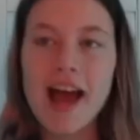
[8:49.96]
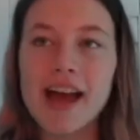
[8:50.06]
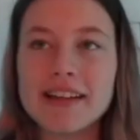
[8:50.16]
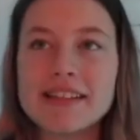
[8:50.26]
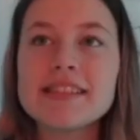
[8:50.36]

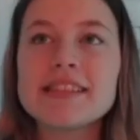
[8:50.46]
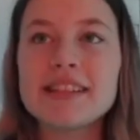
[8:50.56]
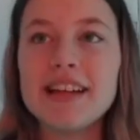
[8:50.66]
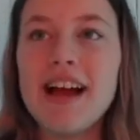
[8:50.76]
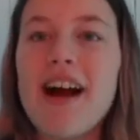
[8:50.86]
and
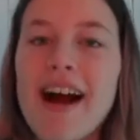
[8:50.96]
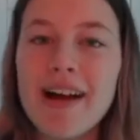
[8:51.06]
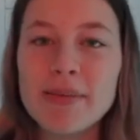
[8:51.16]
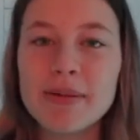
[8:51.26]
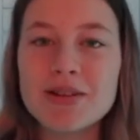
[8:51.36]
I
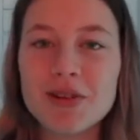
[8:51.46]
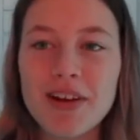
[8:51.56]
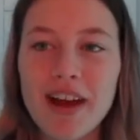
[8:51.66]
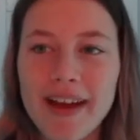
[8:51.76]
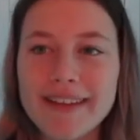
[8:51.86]
hope you enjoy your
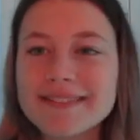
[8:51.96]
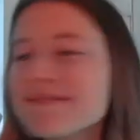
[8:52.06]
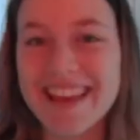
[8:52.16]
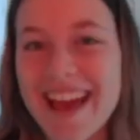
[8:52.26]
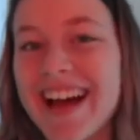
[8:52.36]
night yeah